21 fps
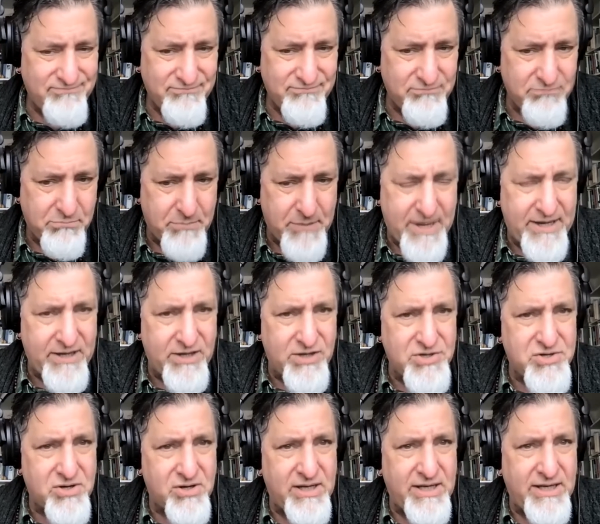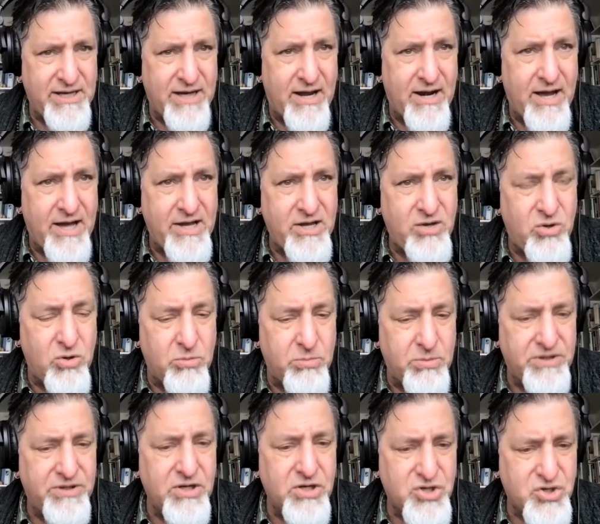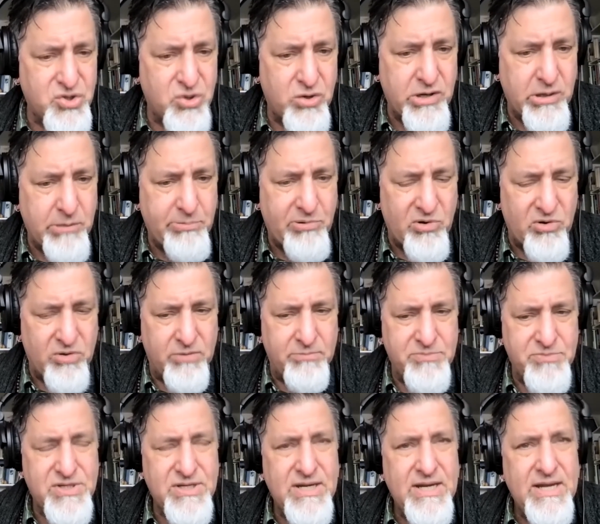Mine are certainly not haiku, but they're shorter poems,